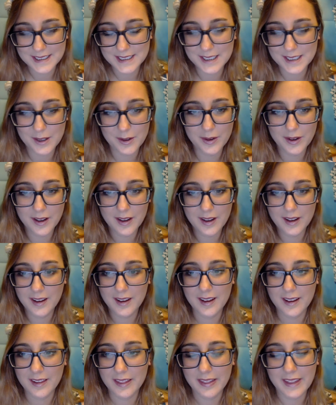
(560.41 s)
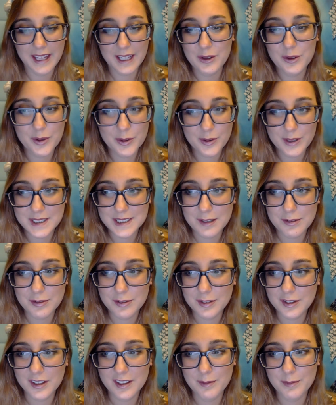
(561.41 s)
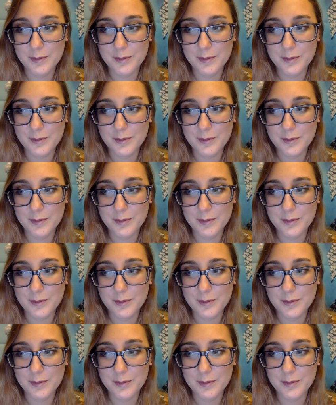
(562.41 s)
So thank you, Carissa, for